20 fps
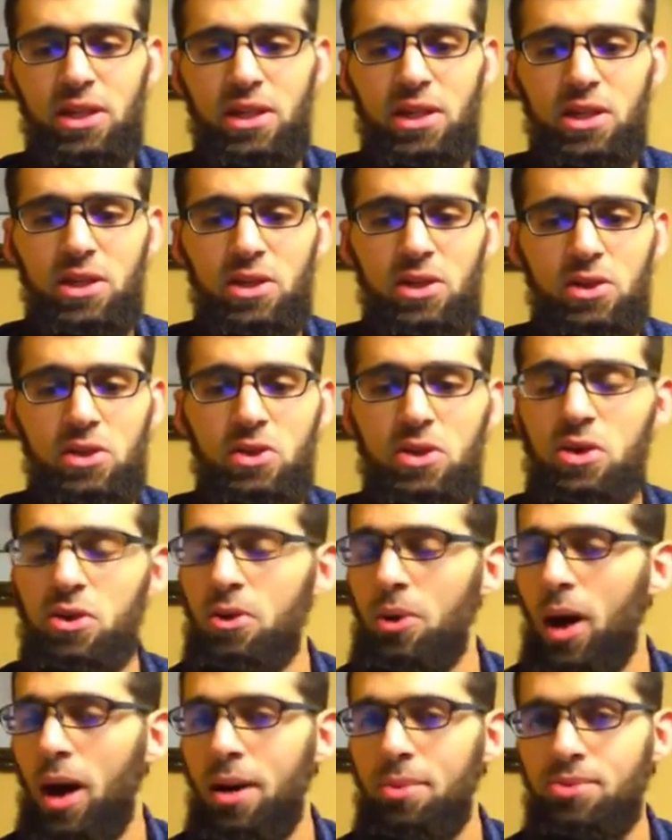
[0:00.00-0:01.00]
no
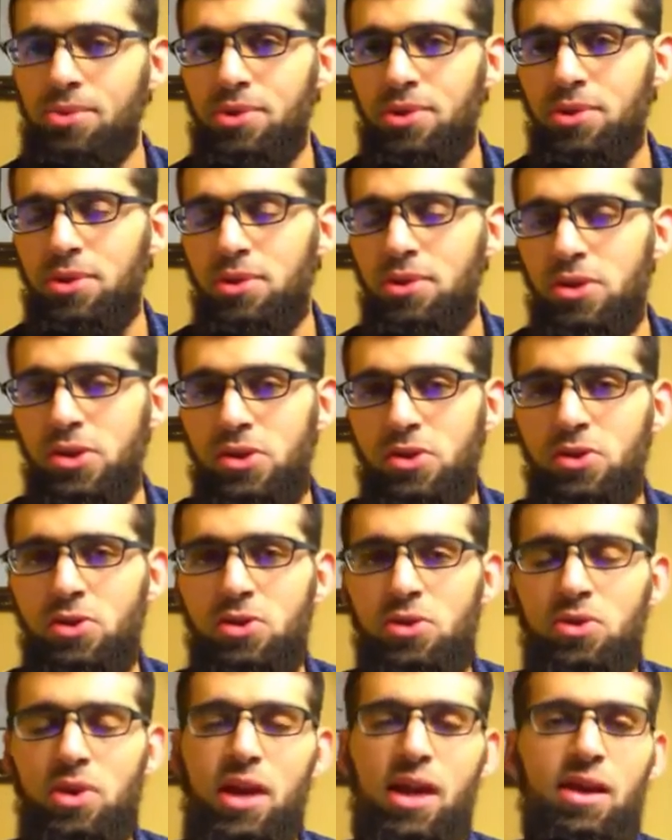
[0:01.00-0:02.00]
obstacle is too
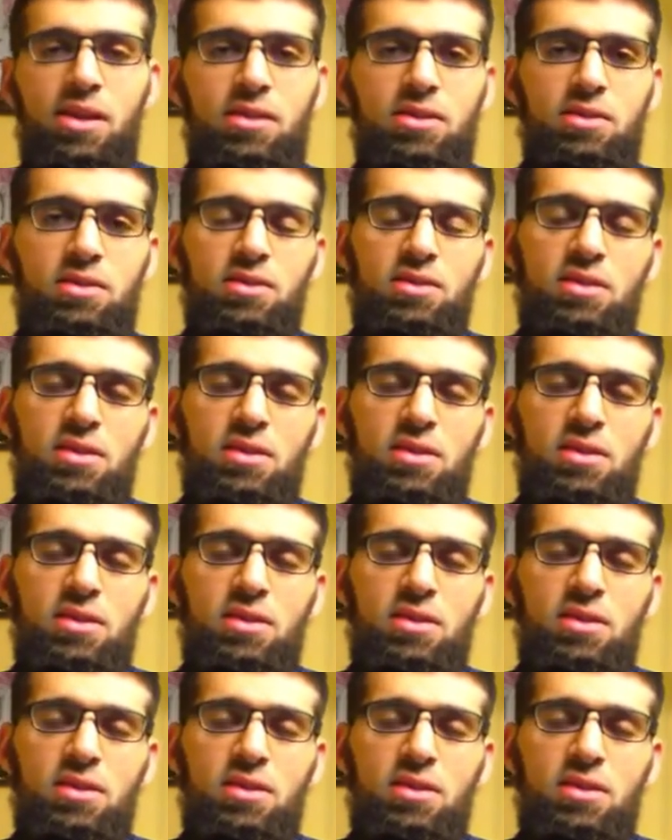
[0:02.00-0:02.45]
great